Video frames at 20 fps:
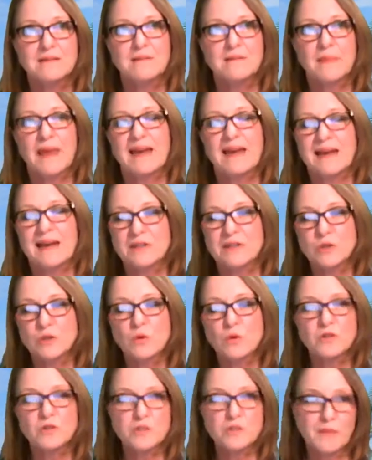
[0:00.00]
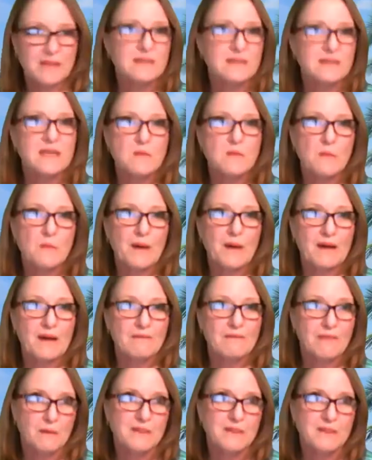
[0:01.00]
and I talk to my team about
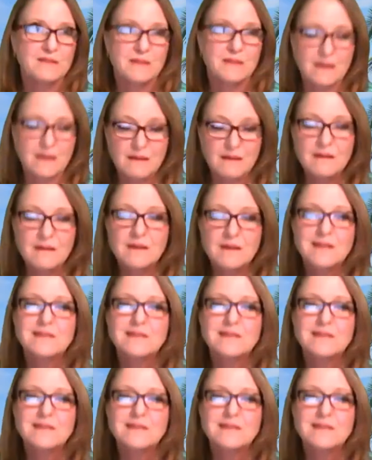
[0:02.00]
vomiting,